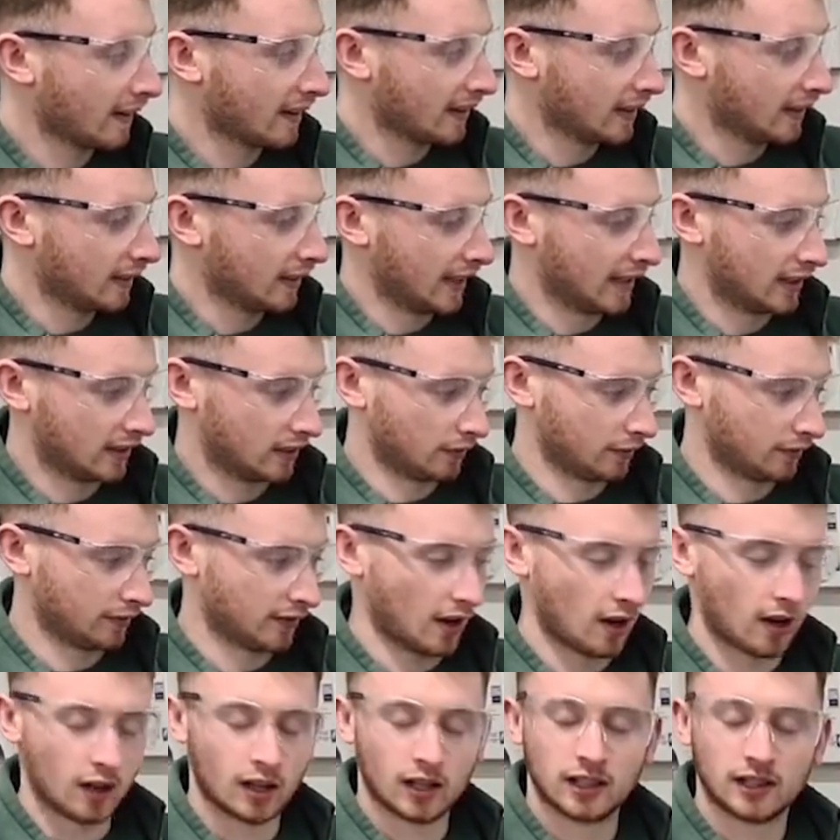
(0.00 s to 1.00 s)
It's
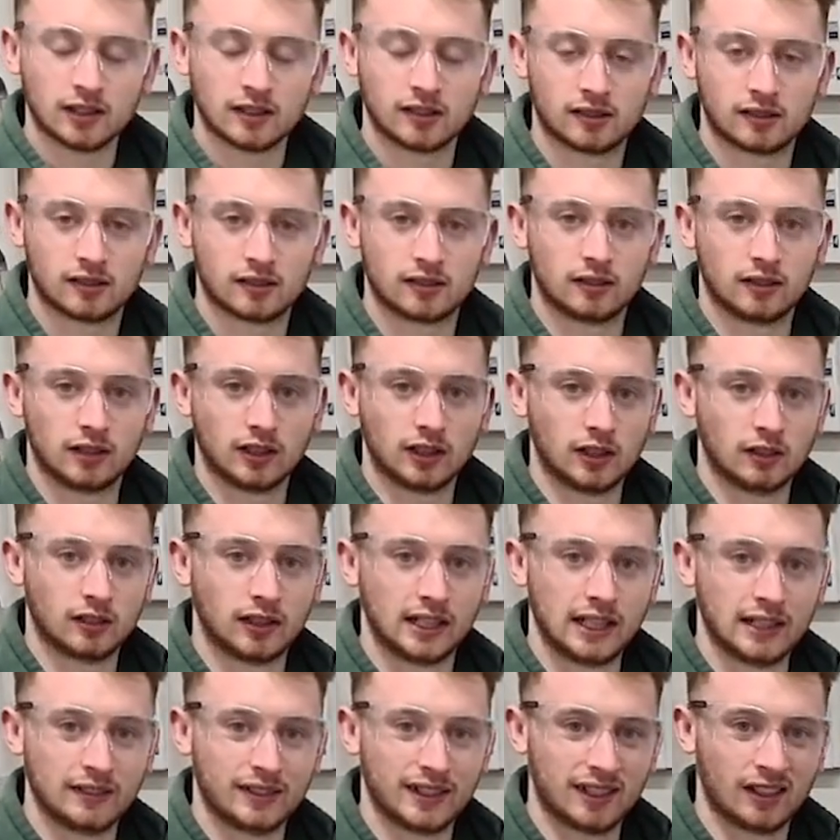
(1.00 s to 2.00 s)
advised that you
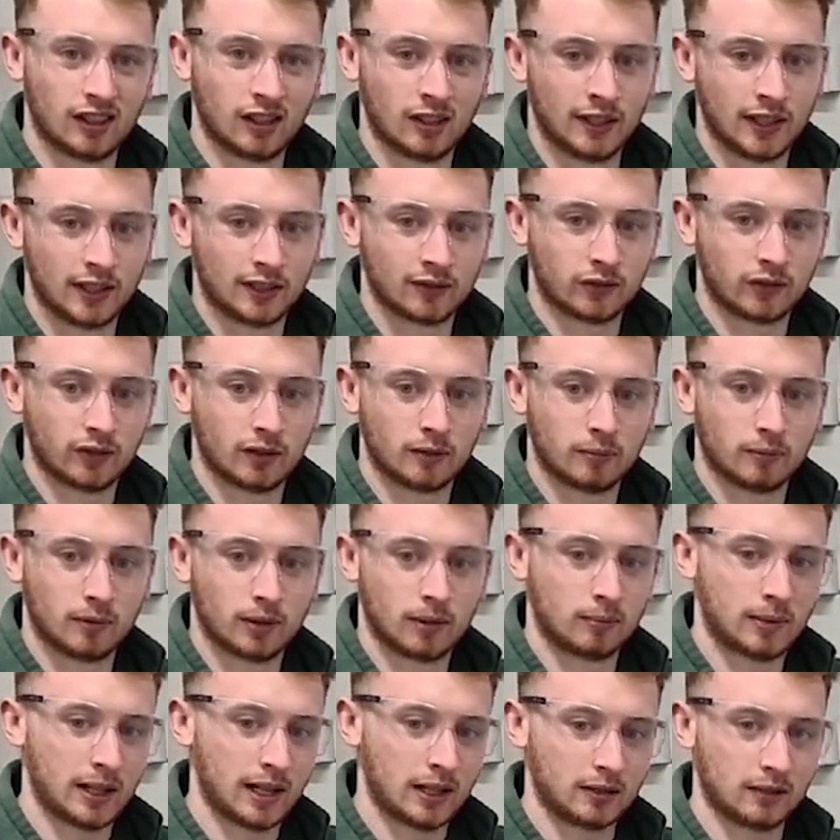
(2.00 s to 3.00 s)
leave it like this for
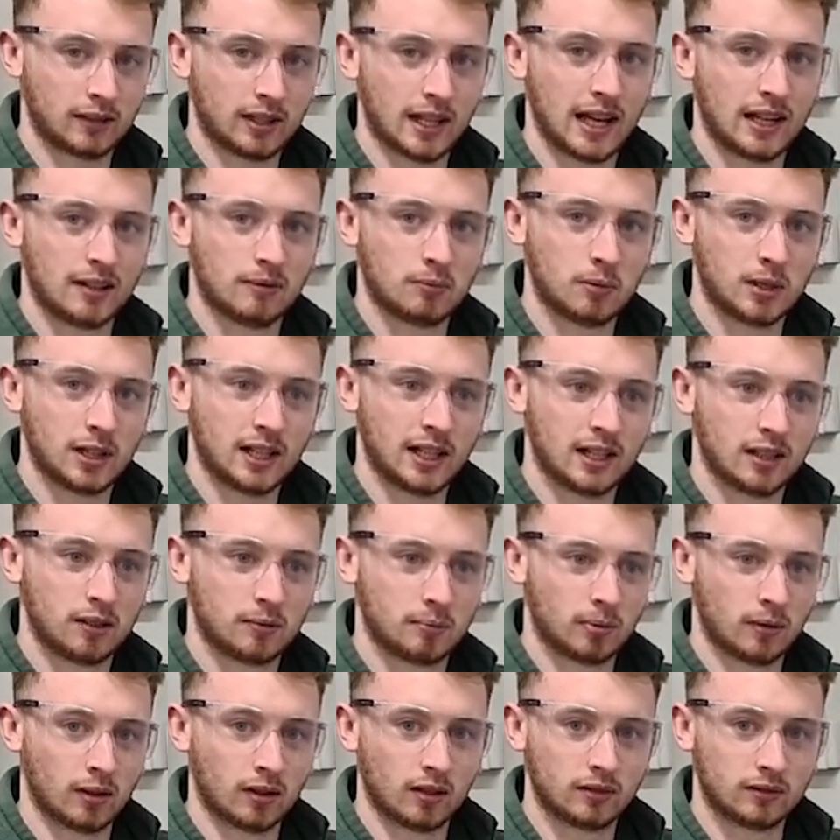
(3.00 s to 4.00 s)
about 10 minutes,
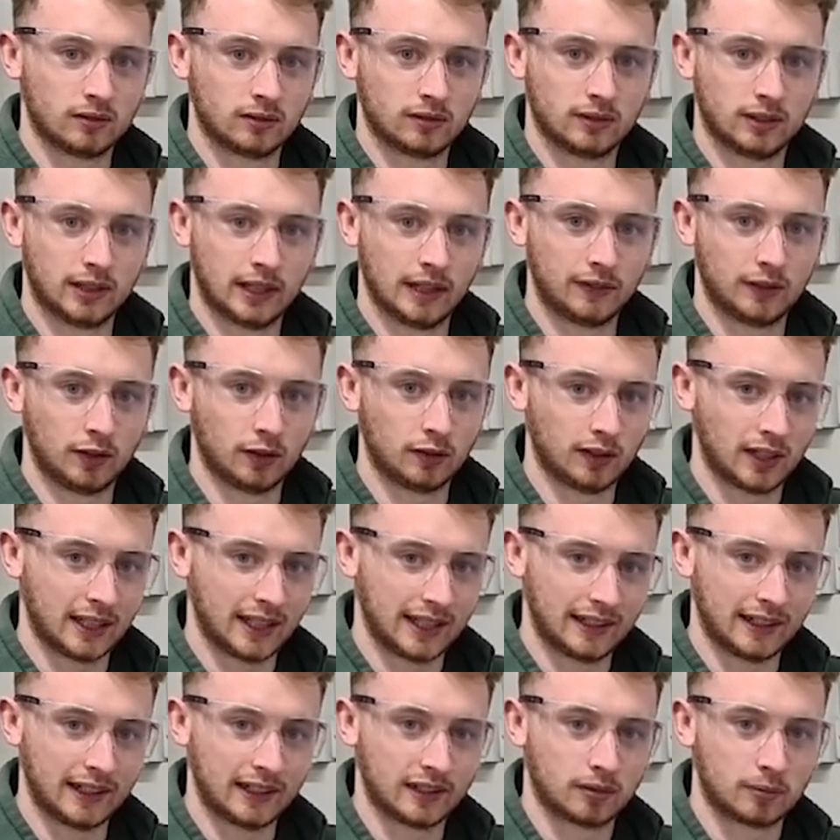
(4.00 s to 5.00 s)
but if you
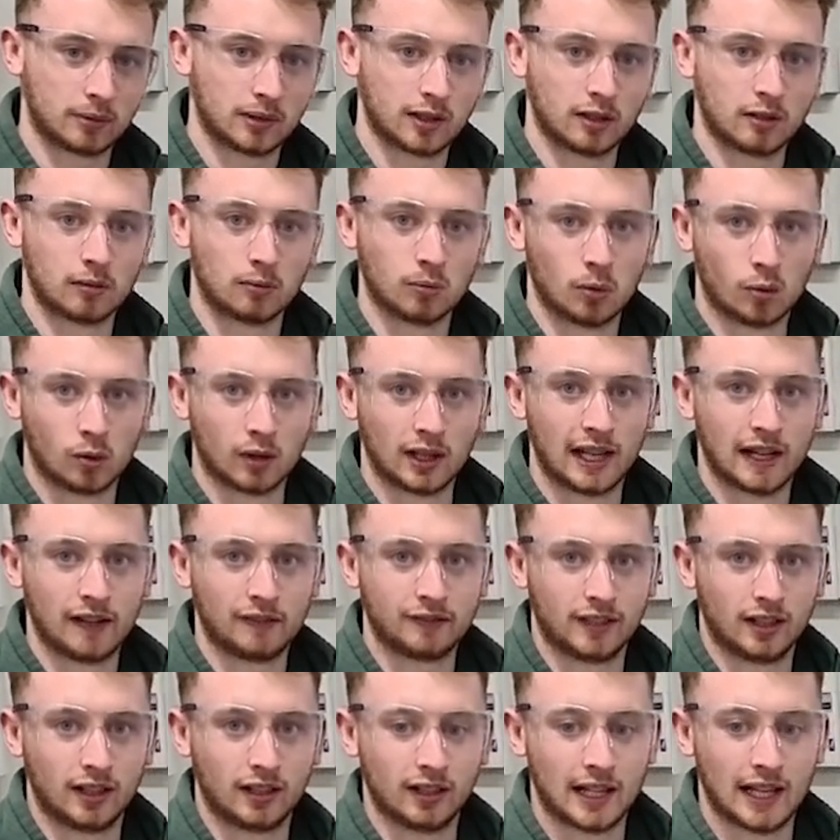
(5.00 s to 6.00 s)
think there's still more
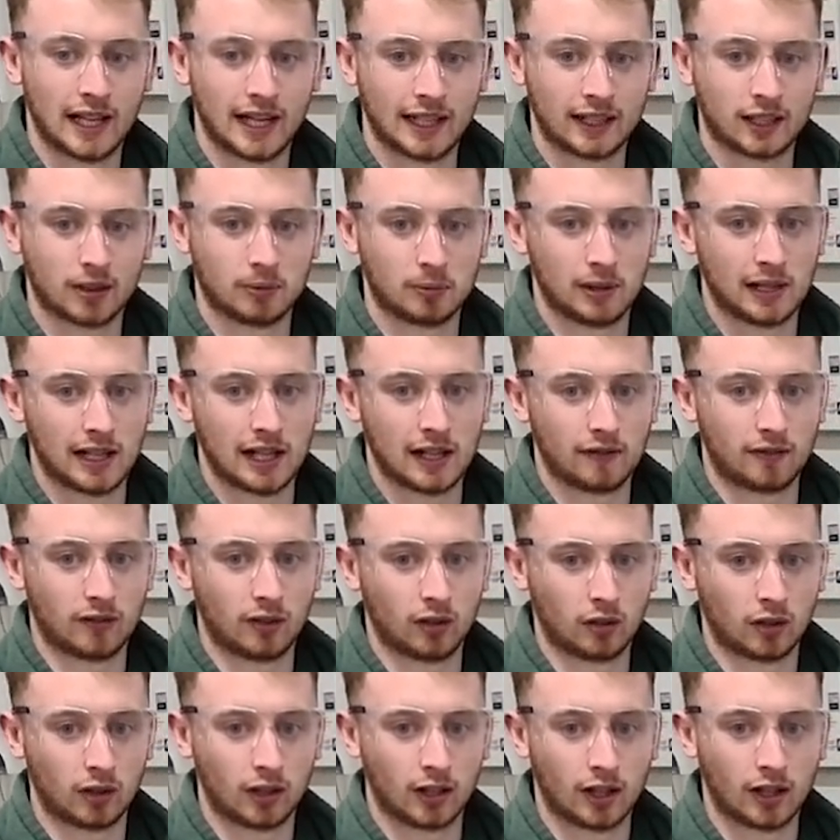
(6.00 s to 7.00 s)
left in there, it can be left
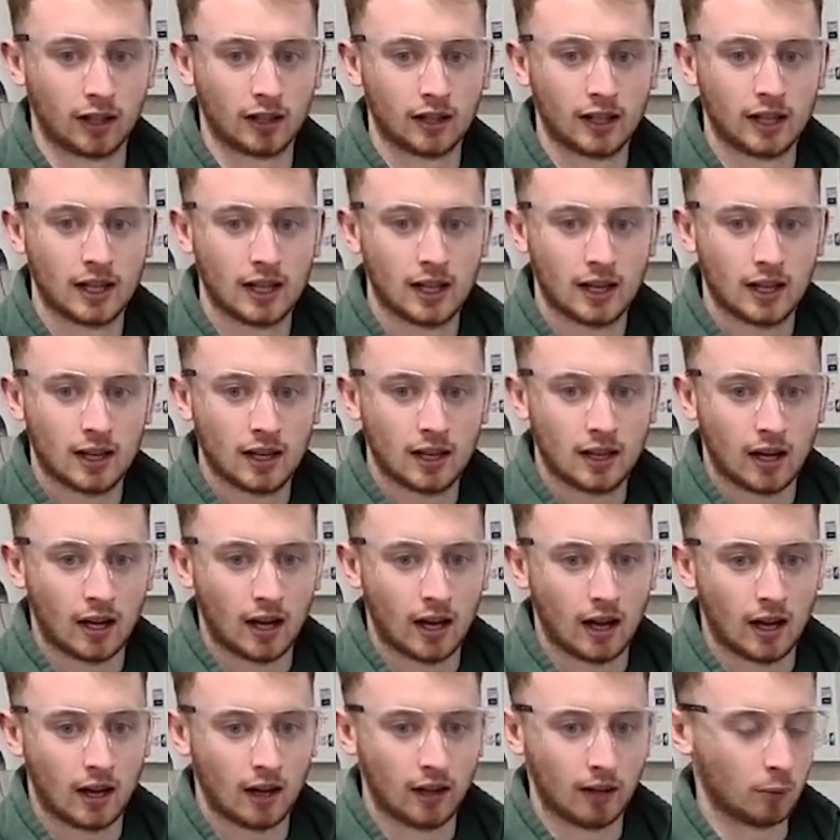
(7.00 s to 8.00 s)
longer.
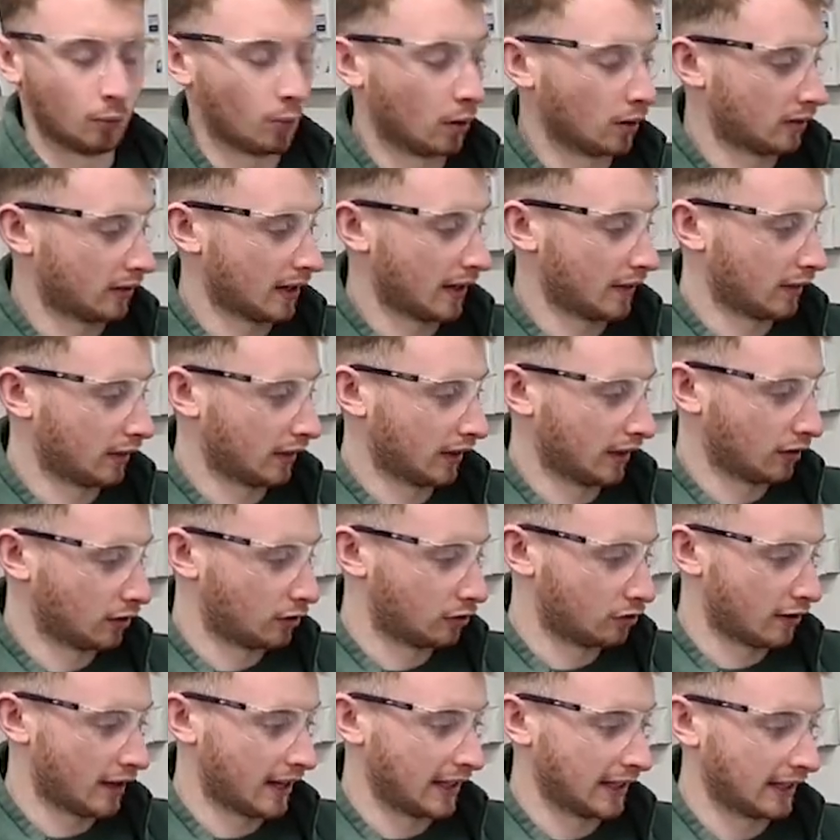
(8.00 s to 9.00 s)
And once everything's
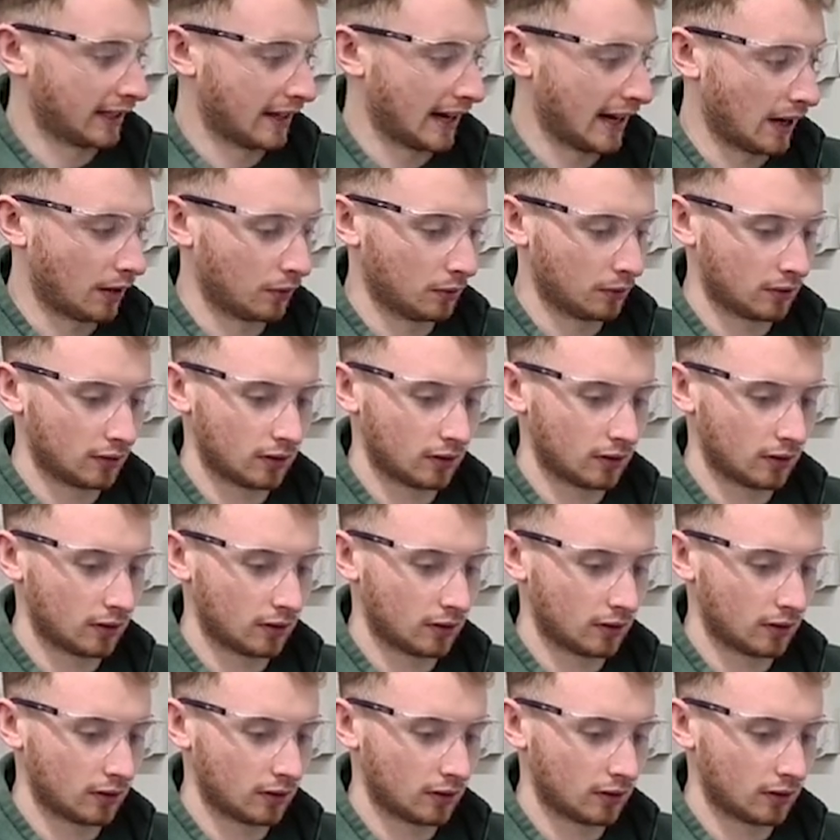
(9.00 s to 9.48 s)
drained out,